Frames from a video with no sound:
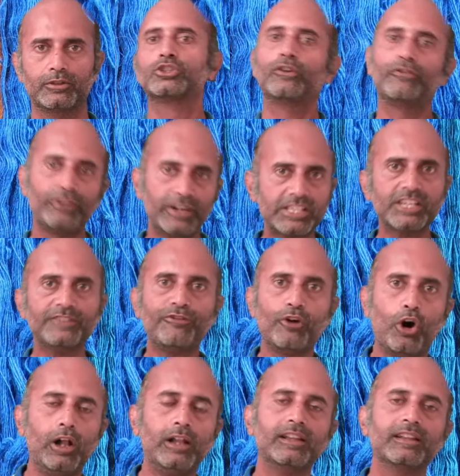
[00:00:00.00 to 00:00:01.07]
So first of
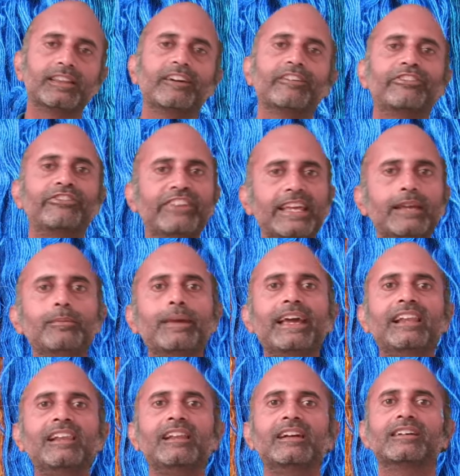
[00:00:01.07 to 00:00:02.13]
all, the
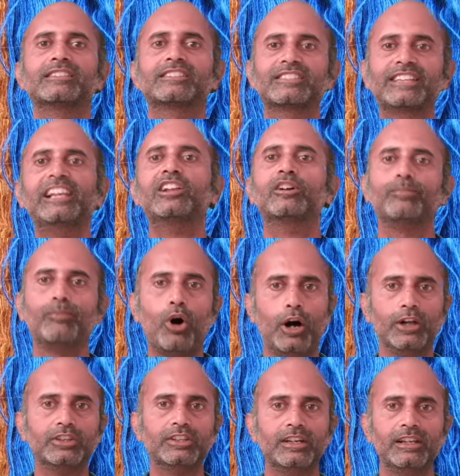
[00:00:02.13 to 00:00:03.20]
female silk
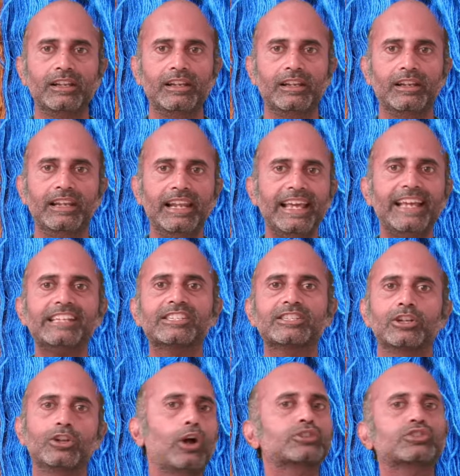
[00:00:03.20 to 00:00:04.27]
moth lays
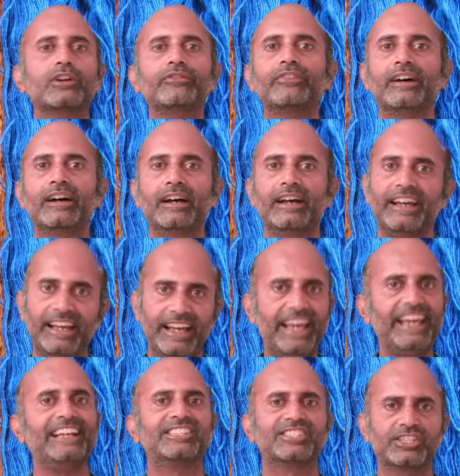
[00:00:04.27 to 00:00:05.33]
lots of
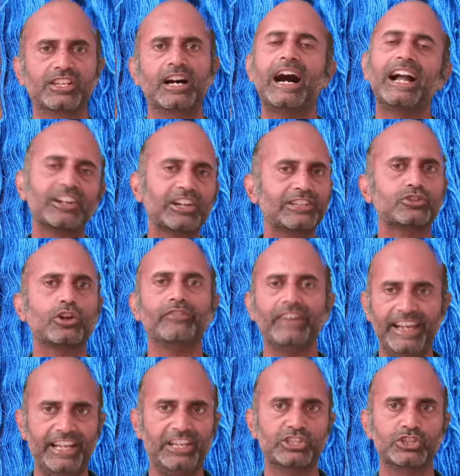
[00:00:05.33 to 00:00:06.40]
eggs, hundreds of
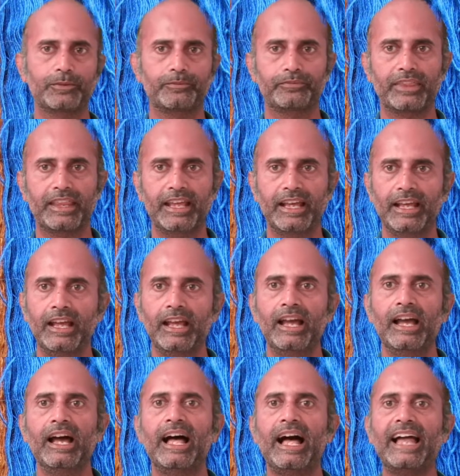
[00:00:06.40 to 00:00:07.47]
eggs,
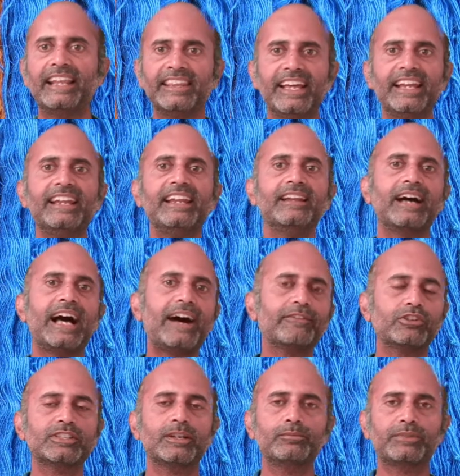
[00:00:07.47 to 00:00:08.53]
and then after
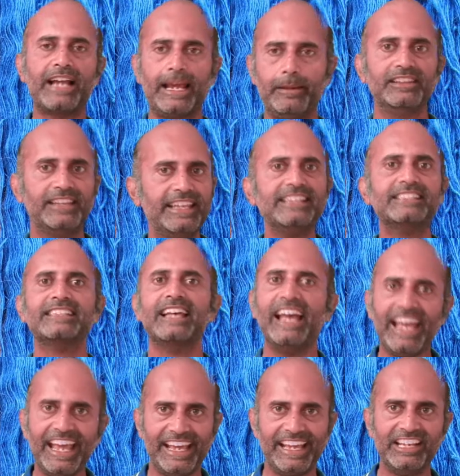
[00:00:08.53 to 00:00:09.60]
some time these
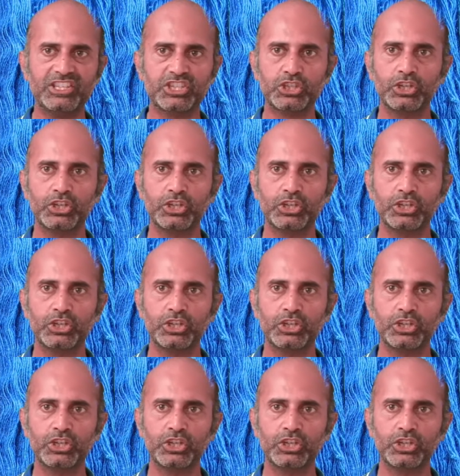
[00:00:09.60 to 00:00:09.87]
eggs